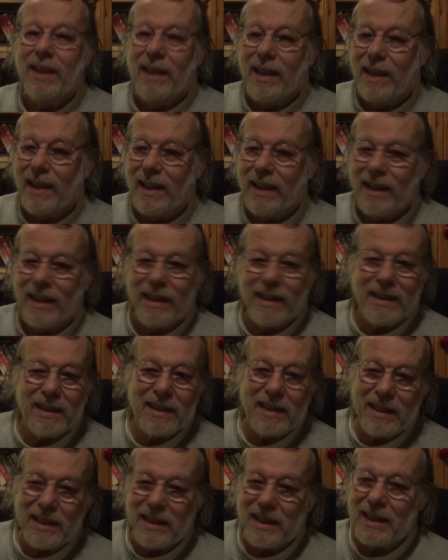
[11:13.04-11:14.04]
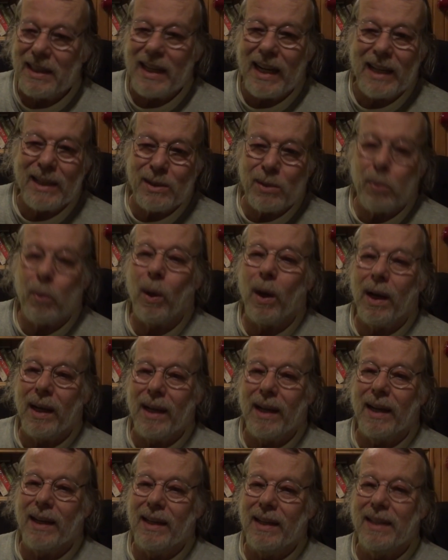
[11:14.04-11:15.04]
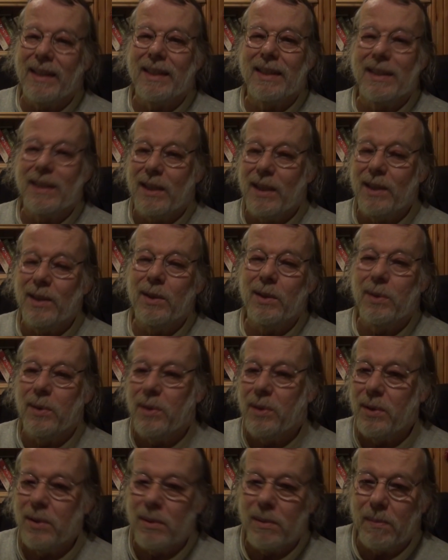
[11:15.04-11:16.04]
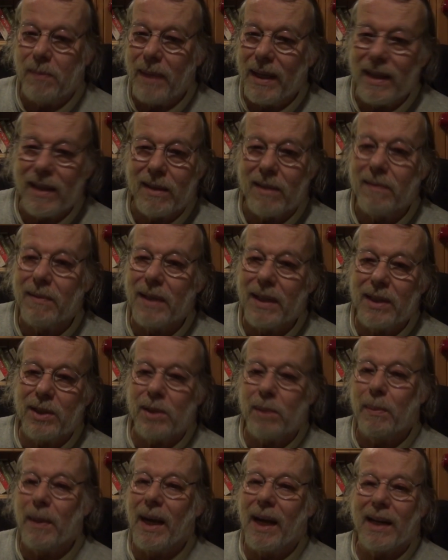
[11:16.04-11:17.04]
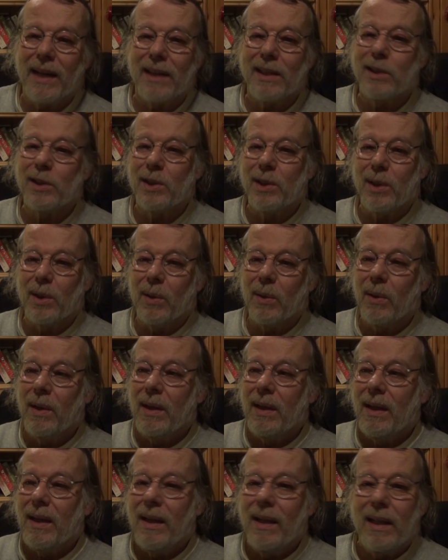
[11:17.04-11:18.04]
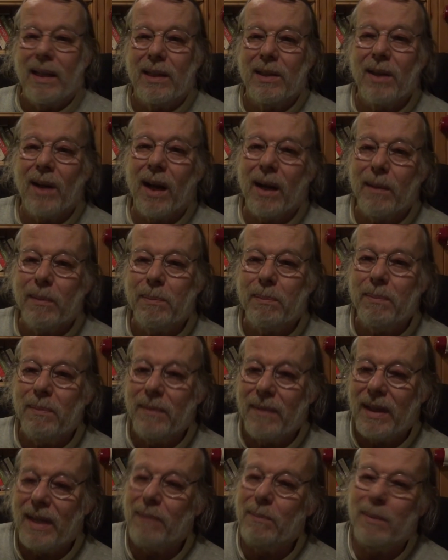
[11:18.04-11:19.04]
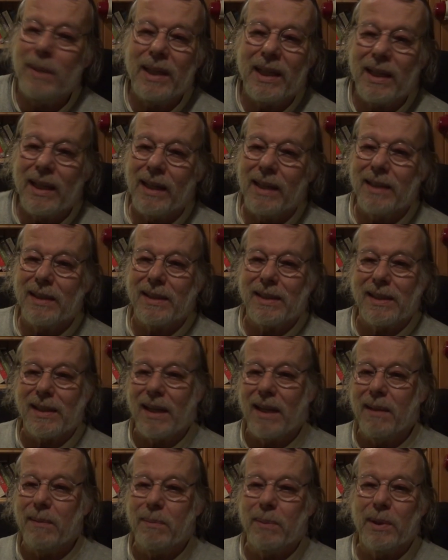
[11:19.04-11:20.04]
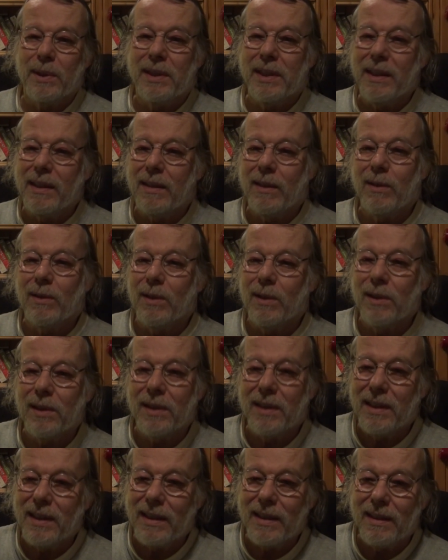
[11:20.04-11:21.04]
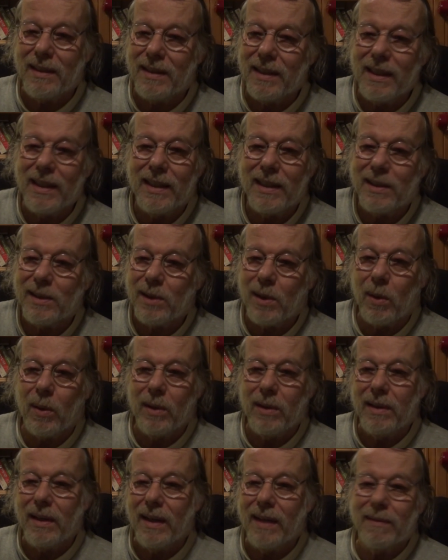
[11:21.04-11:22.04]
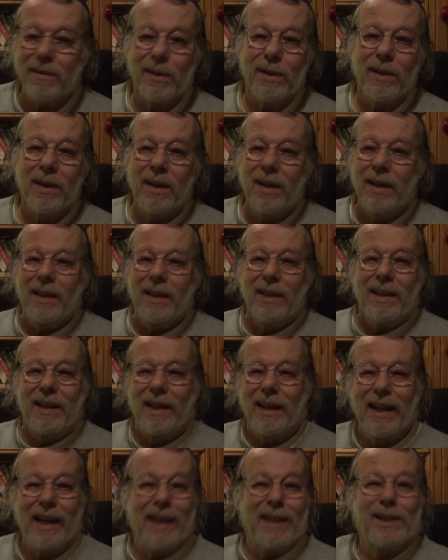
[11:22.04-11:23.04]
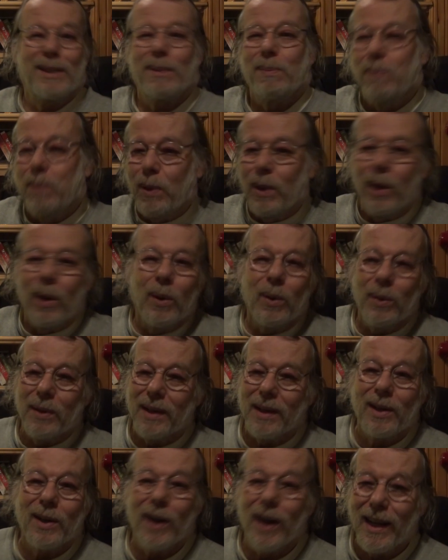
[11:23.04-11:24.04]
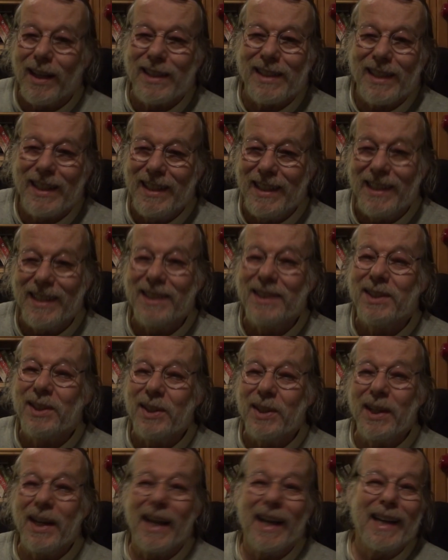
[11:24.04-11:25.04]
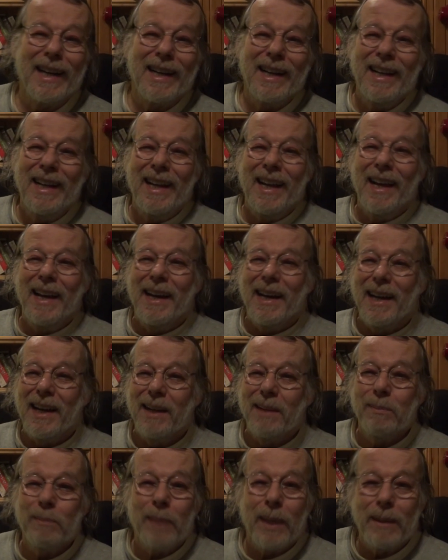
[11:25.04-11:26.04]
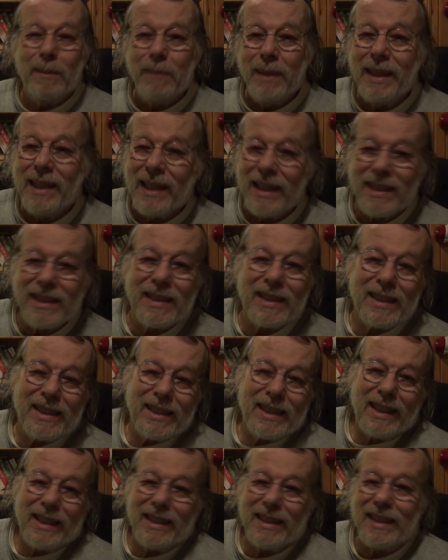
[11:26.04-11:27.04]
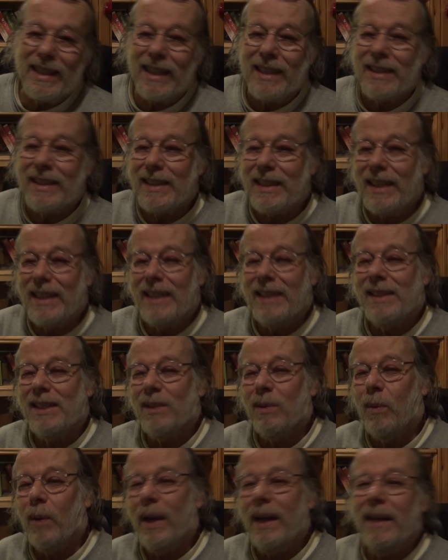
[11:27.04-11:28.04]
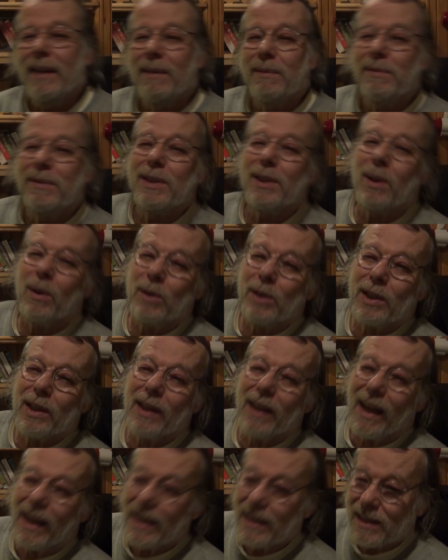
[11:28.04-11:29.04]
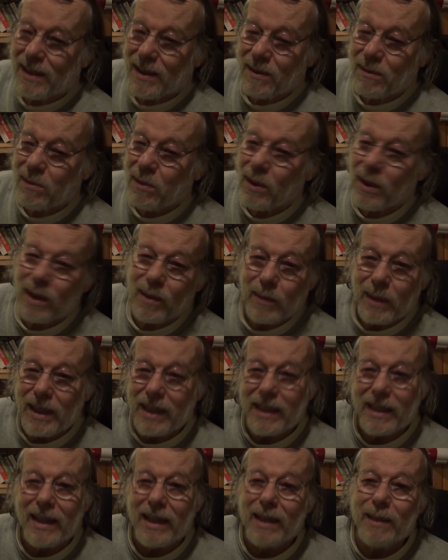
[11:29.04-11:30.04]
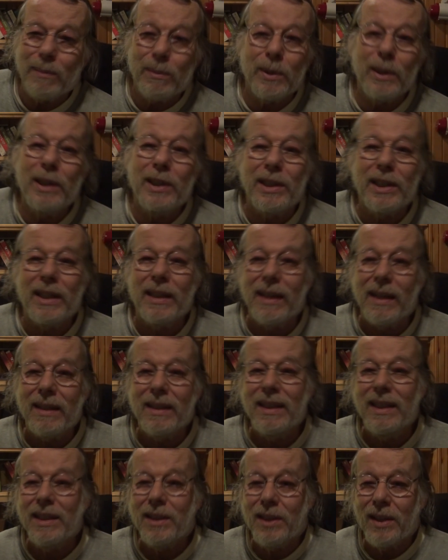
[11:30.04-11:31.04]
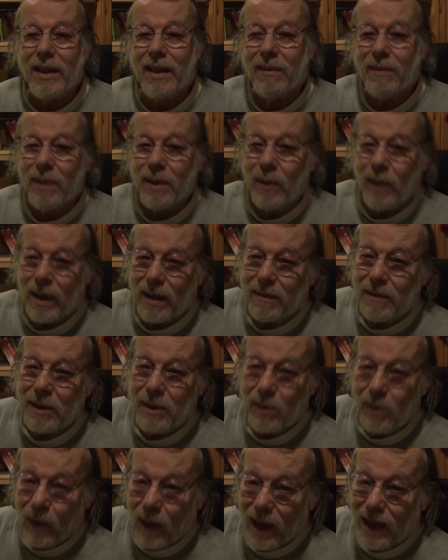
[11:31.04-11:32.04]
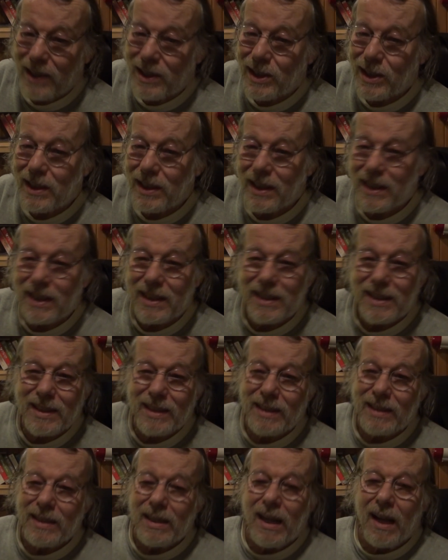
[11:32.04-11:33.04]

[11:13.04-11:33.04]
And that's why I continue to make the Vegematic show. Not because I particularly think it's going to ever explode across the internet, but because it's a way of socializing for me, and I appreciate each and every one of you watching this.